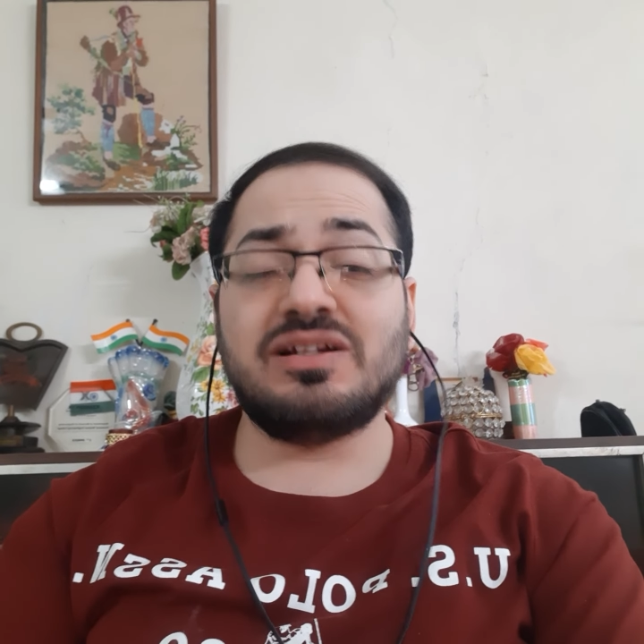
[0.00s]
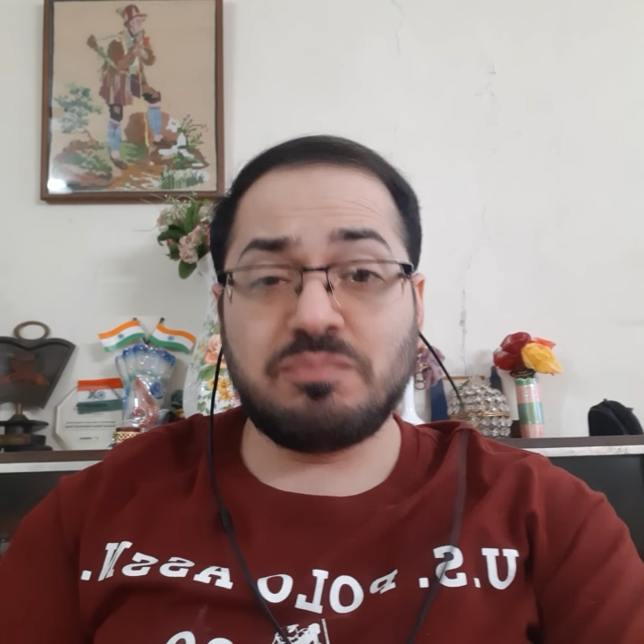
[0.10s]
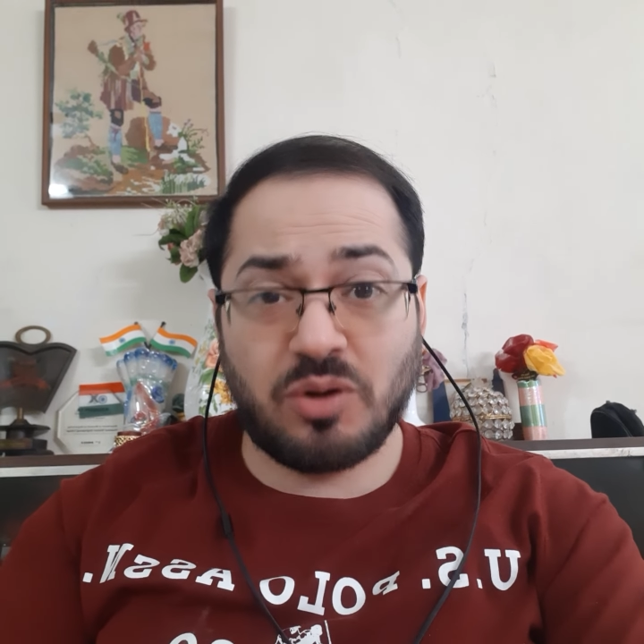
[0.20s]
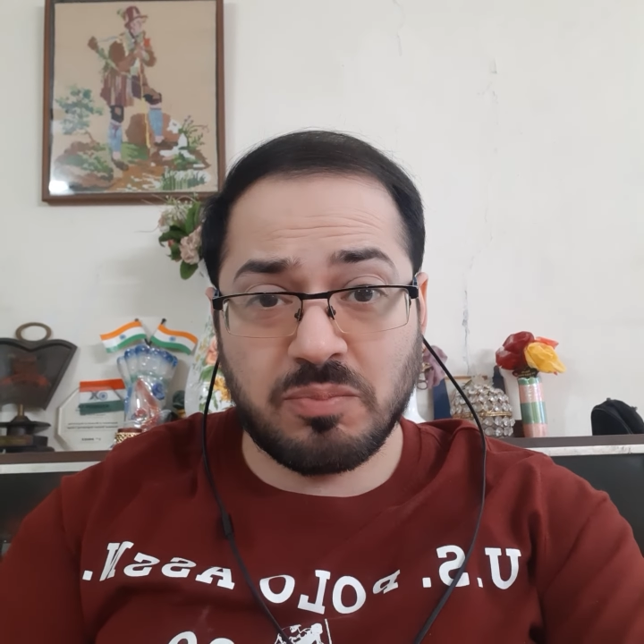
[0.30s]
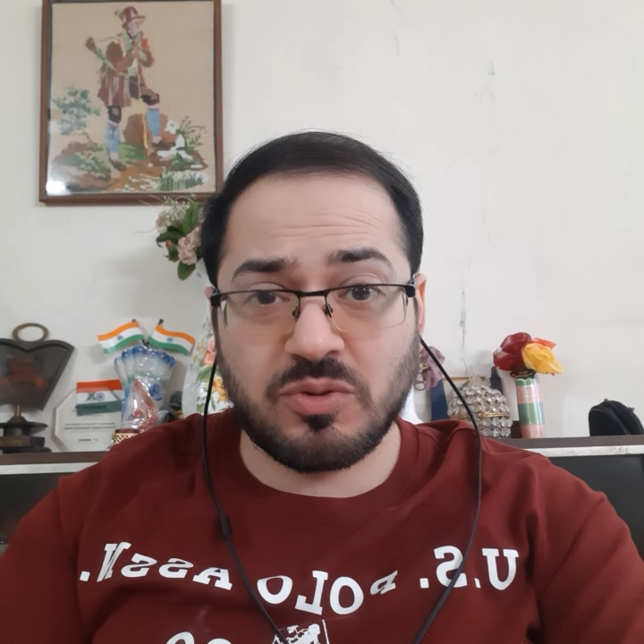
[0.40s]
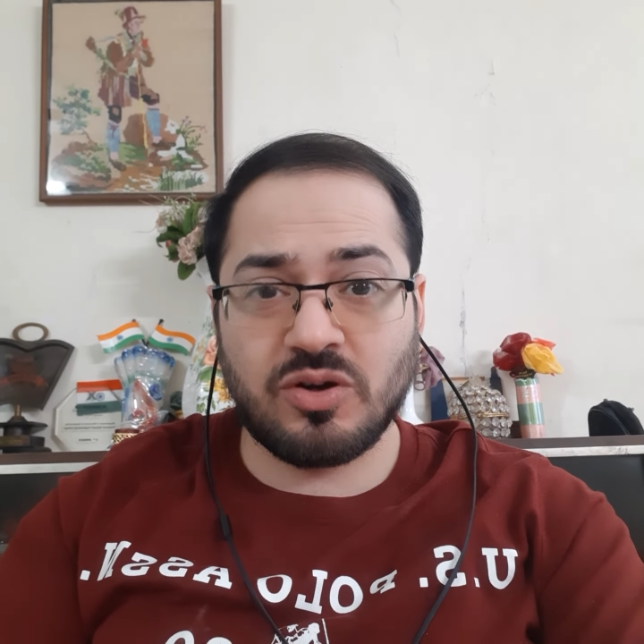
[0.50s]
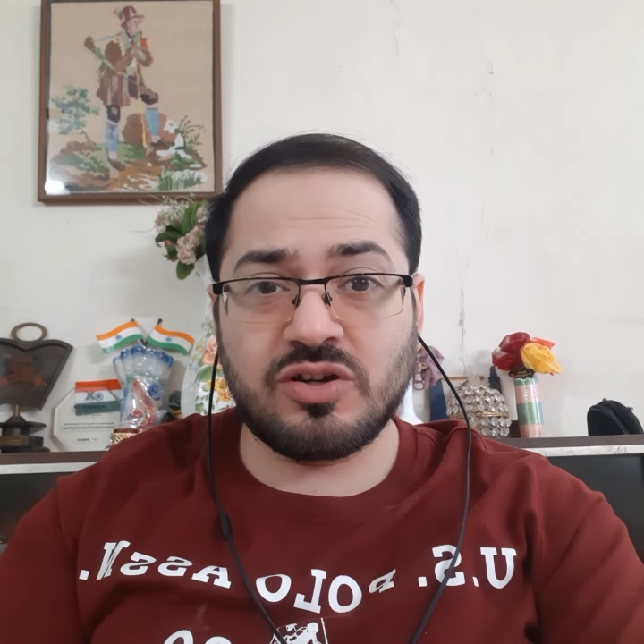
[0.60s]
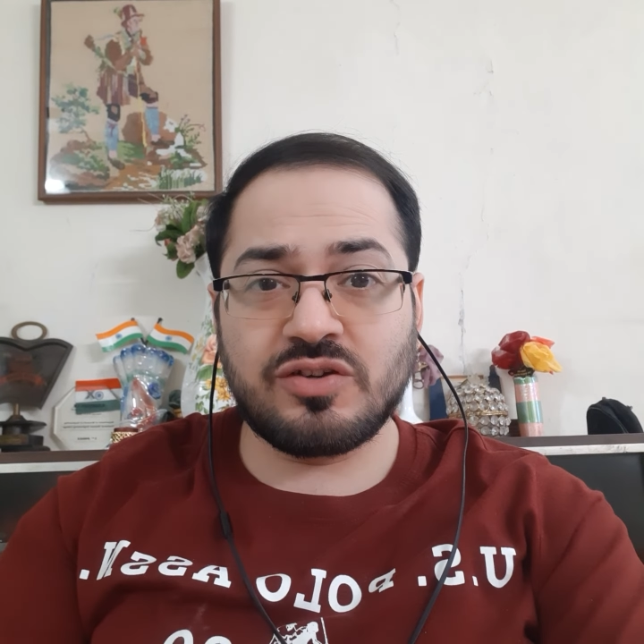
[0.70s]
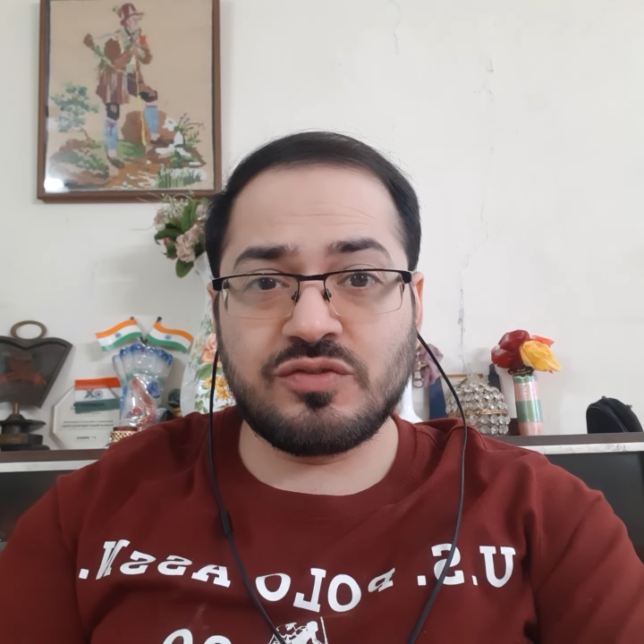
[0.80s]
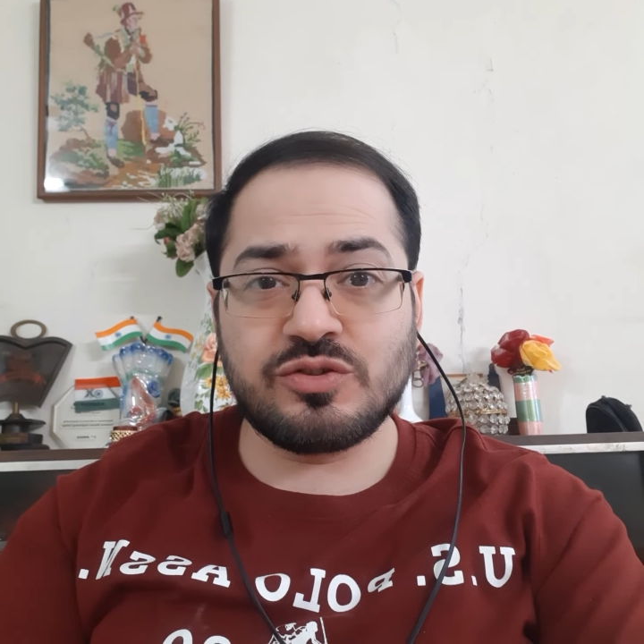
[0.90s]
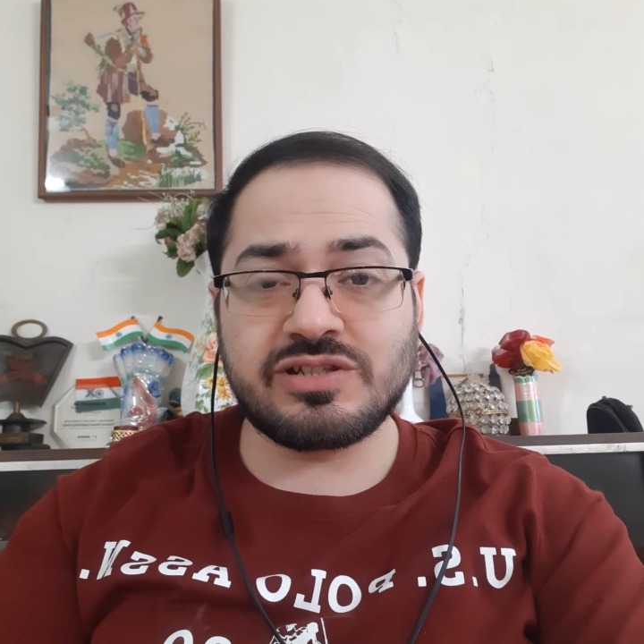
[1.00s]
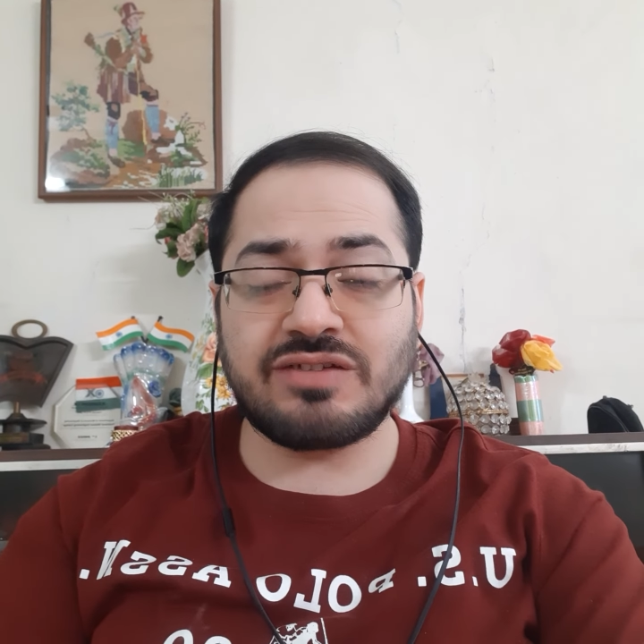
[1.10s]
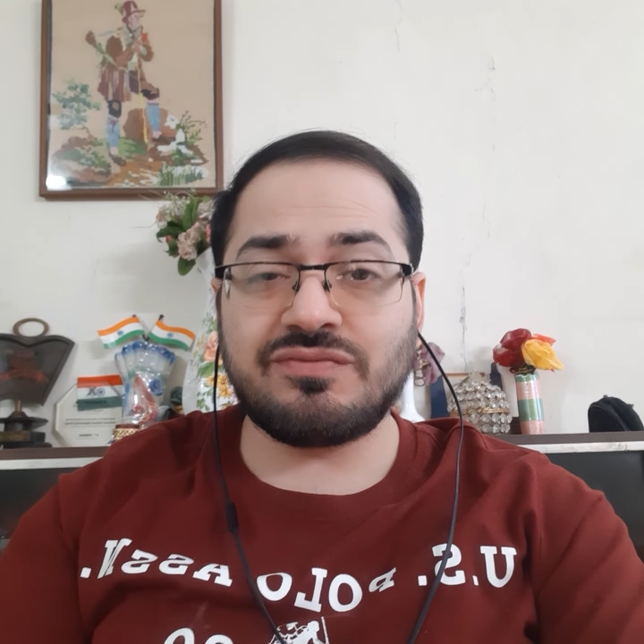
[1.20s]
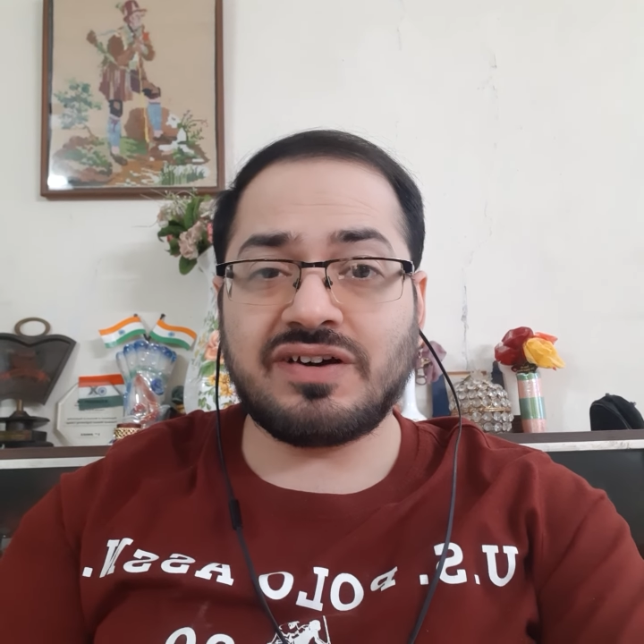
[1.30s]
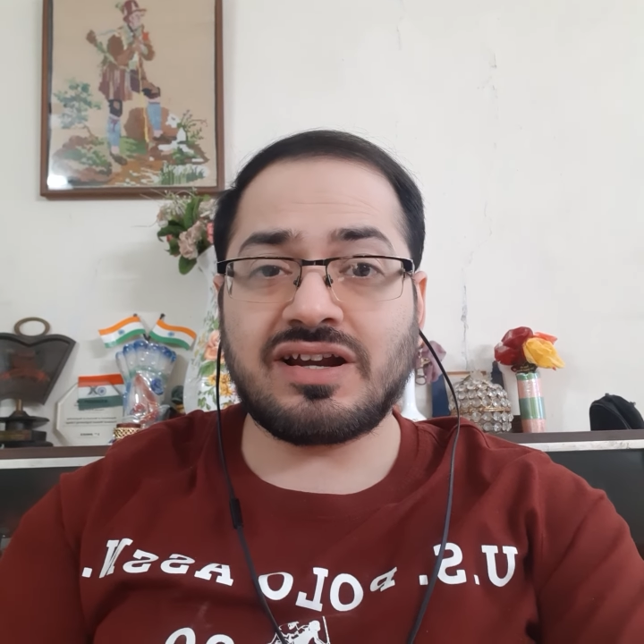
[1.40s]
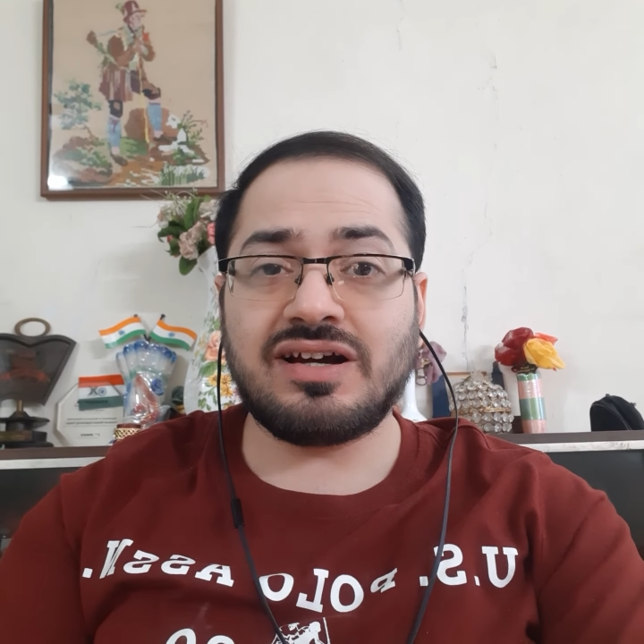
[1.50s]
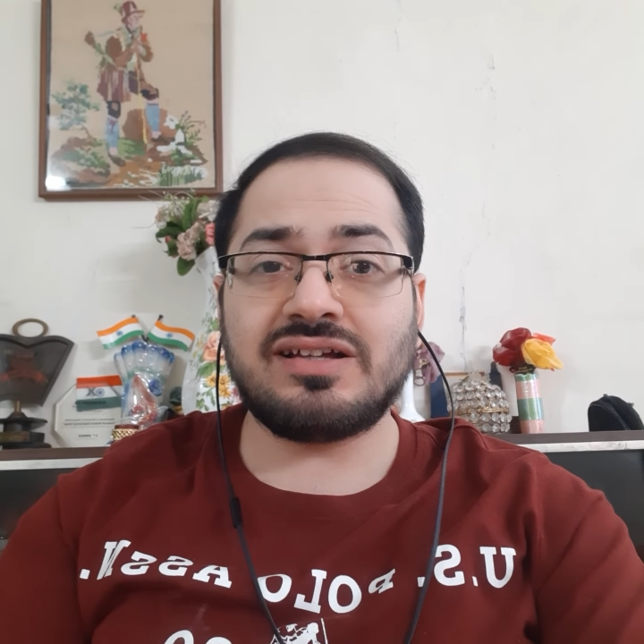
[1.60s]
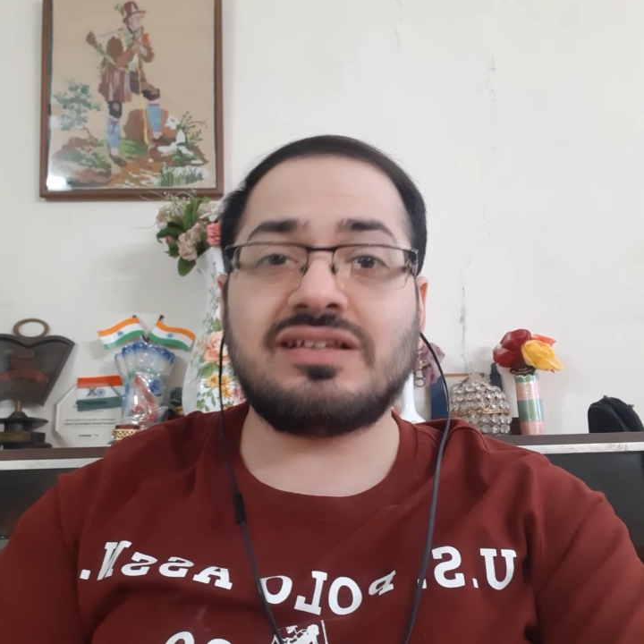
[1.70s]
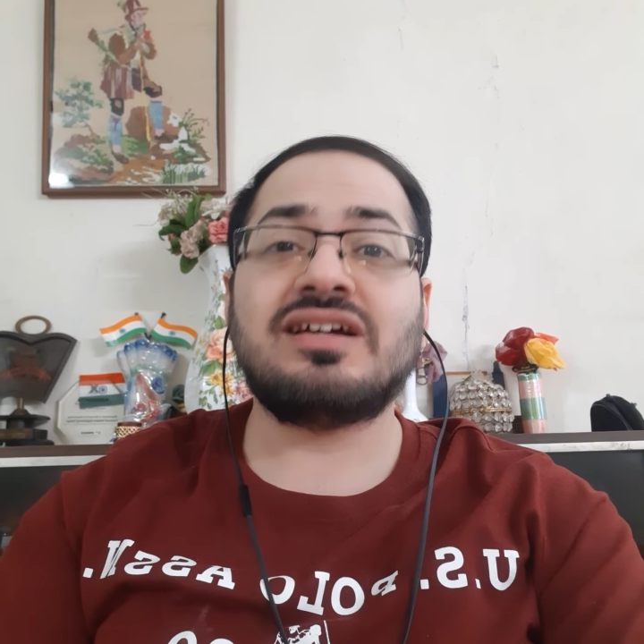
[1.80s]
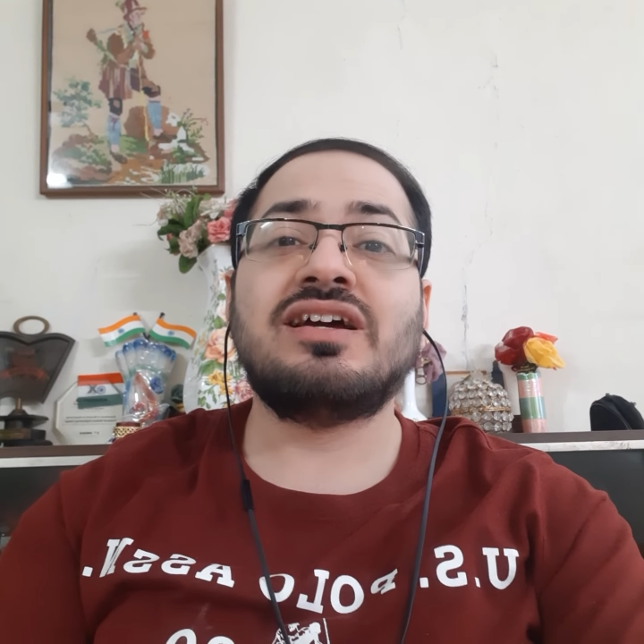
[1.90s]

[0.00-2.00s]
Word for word: Popcorn Reviews. I'm Farhad.